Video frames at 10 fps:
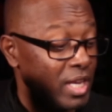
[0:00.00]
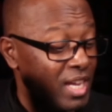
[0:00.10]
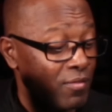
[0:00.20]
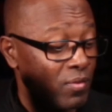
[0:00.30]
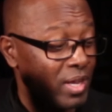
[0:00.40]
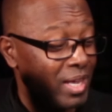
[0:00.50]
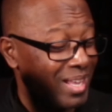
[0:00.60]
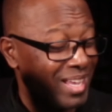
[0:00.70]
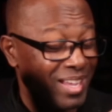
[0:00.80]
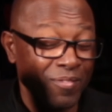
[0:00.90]
Even
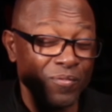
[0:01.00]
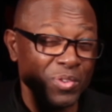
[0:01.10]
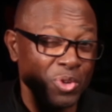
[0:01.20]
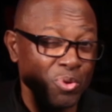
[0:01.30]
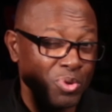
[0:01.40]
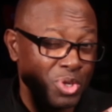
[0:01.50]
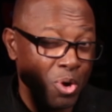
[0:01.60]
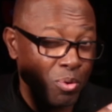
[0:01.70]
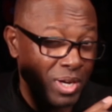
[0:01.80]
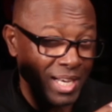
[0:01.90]
if you
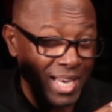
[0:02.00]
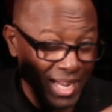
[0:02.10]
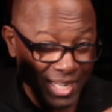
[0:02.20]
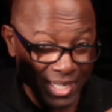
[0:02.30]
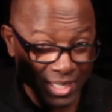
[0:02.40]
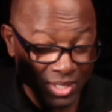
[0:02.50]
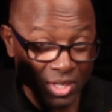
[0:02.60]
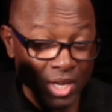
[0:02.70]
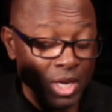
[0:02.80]
don't connect this